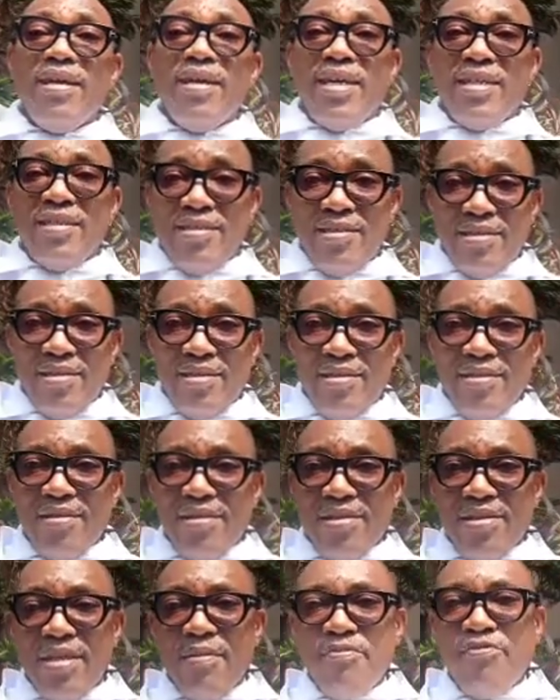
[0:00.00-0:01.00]
And it's still
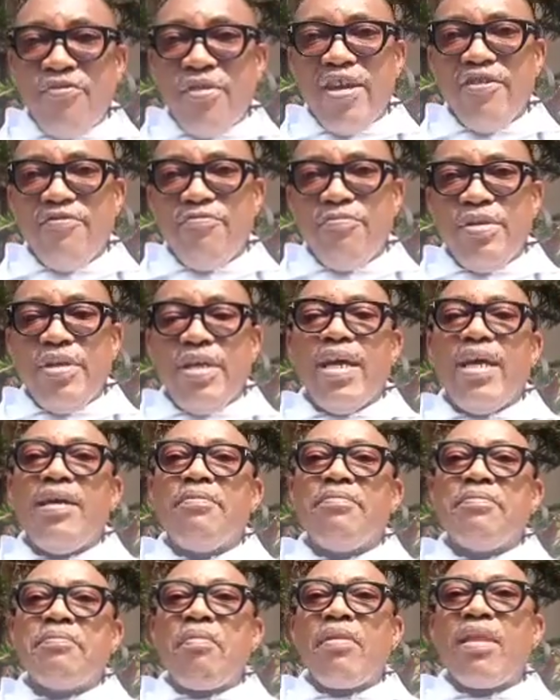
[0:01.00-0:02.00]
the same 5
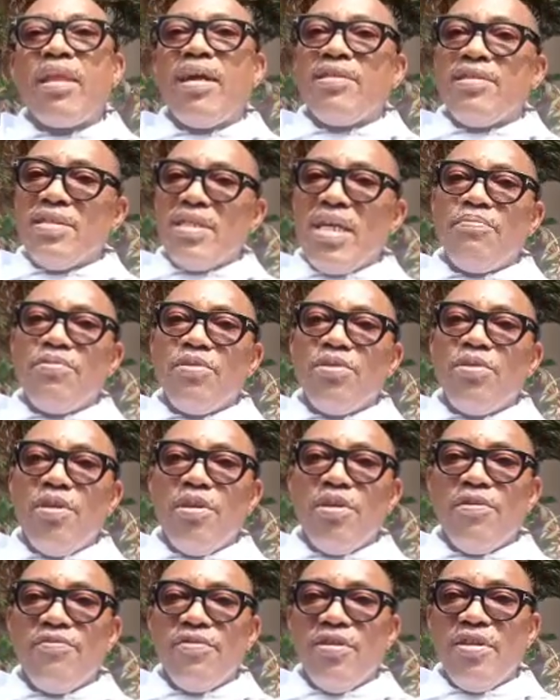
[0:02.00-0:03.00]
p.m. at the Chapel
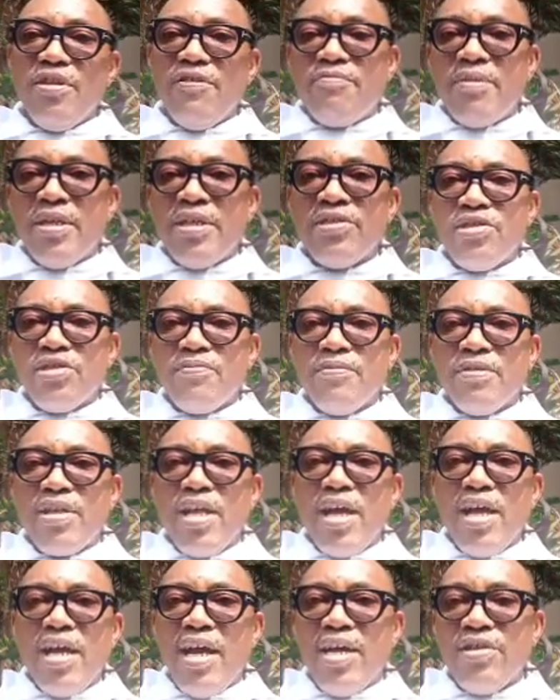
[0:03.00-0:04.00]
Hall of the Olive Branches
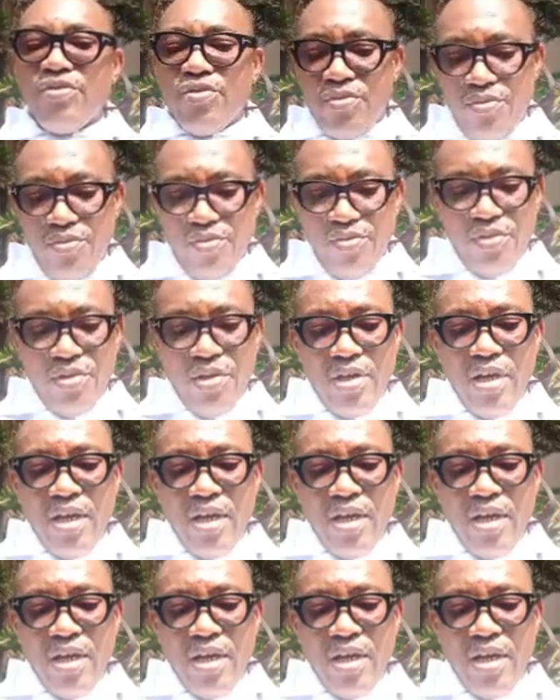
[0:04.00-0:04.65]
Midland High Schools.